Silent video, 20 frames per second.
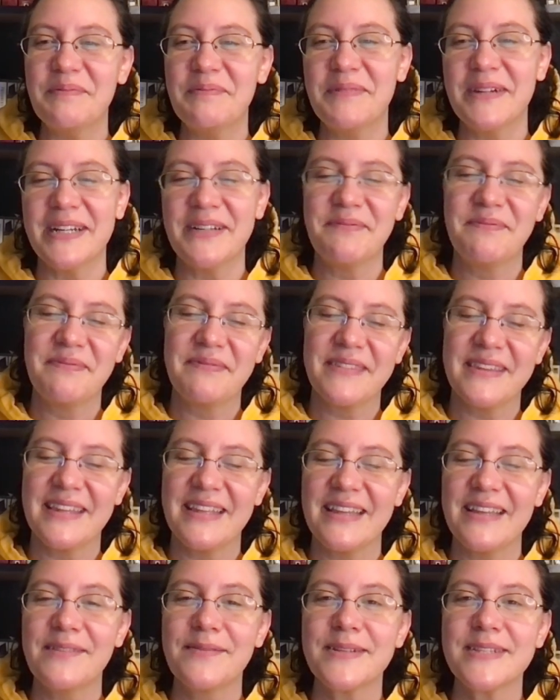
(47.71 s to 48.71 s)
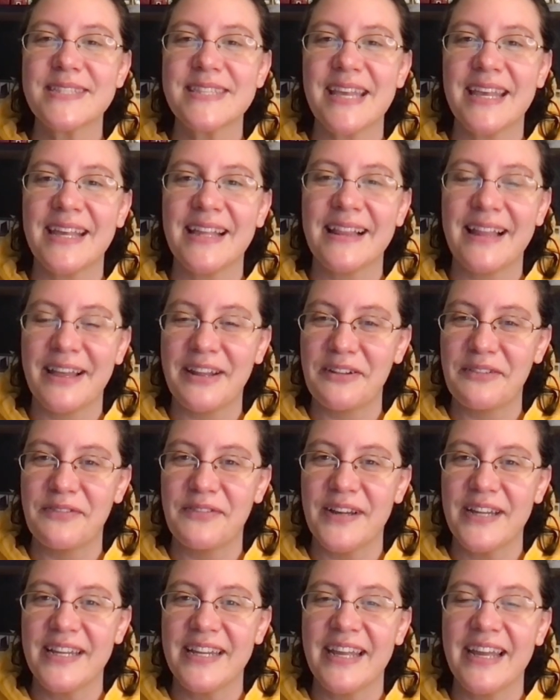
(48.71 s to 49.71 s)
But it was a lot of
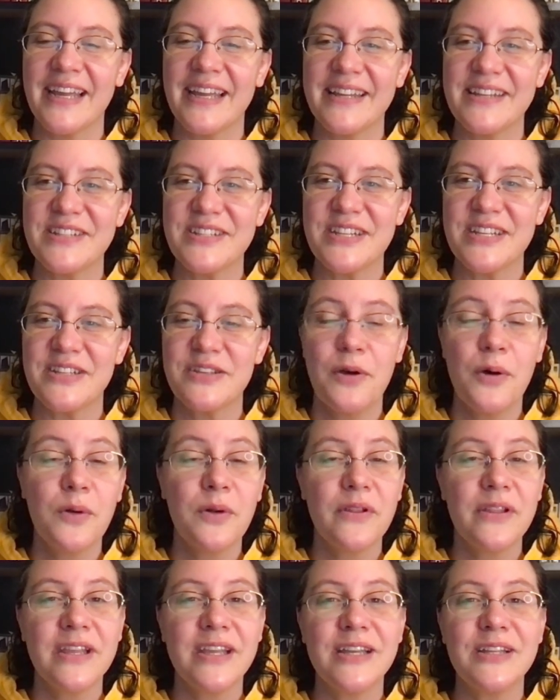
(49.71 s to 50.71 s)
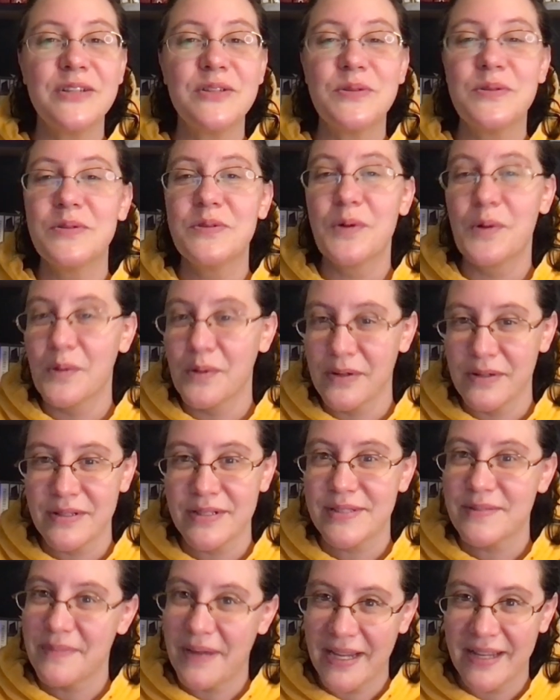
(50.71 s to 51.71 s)
fun, and she totally
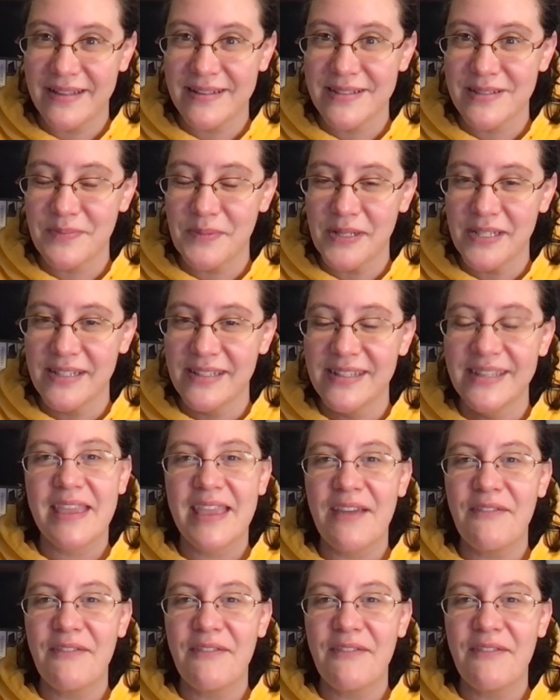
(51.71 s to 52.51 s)
adores my husband.